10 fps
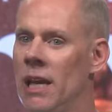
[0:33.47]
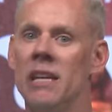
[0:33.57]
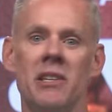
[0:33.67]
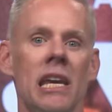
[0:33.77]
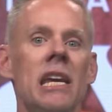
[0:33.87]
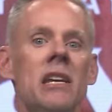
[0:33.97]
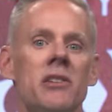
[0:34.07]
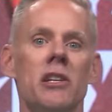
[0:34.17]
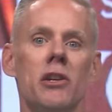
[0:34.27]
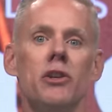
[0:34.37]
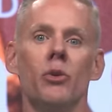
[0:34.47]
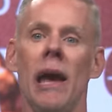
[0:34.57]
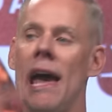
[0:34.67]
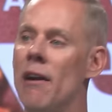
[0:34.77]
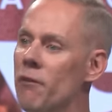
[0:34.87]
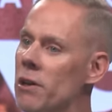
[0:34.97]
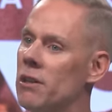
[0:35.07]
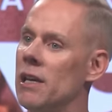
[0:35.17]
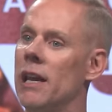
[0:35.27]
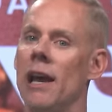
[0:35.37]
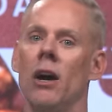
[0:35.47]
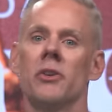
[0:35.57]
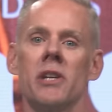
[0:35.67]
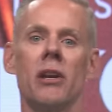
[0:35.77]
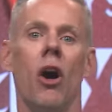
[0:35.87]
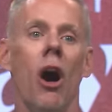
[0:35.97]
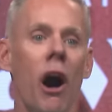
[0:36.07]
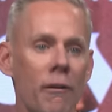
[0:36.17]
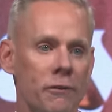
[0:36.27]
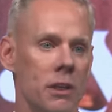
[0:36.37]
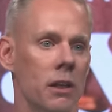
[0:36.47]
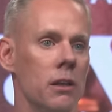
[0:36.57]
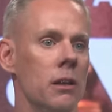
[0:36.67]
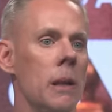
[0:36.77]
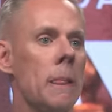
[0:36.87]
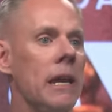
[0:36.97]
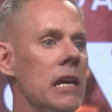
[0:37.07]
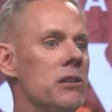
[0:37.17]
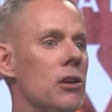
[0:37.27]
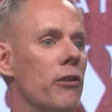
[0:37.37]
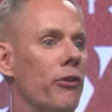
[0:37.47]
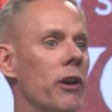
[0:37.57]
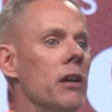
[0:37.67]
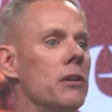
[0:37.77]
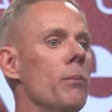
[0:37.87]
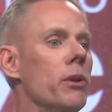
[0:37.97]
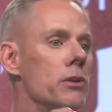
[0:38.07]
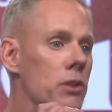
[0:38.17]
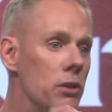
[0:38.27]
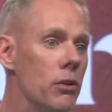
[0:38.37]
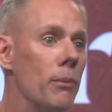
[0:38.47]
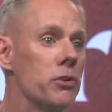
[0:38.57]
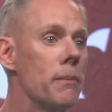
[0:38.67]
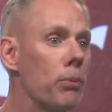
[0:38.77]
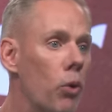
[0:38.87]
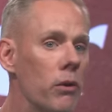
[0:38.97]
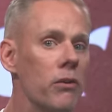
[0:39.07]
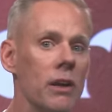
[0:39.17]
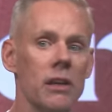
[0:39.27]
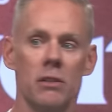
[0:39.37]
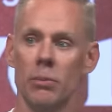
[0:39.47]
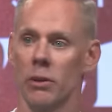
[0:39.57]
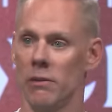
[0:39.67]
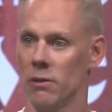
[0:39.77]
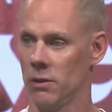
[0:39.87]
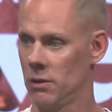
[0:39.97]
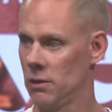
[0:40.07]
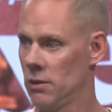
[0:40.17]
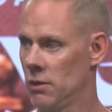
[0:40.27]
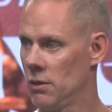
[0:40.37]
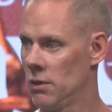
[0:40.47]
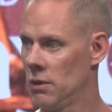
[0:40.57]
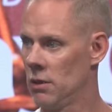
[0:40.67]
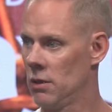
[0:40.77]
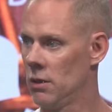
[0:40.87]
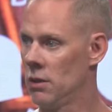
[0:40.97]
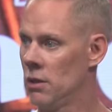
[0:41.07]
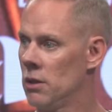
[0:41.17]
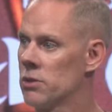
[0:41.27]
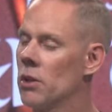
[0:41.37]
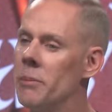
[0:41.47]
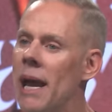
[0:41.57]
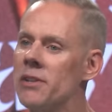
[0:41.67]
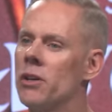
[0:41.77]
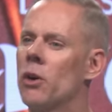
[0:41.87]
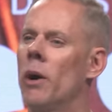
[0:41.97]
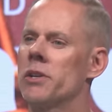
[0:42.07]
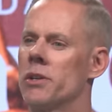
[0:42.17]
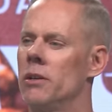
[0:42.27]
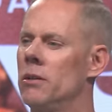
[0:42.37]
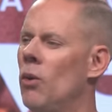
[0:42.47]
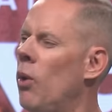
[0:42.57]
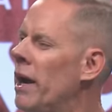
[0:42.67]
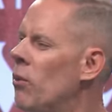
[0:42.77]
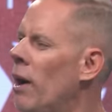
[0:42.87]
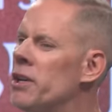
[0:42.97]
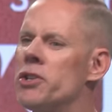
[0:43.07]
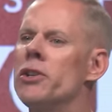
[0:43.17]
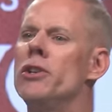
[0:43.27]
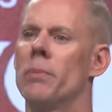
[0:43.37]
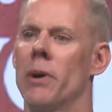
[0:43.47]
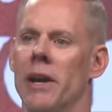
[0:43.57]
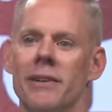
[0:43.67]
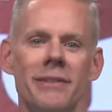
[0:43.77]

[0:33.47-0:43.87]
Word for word: It's easy to do everything else, and often easy to forget to, to do the most important thing as a believer. So let me ask you a question why, why should you pray?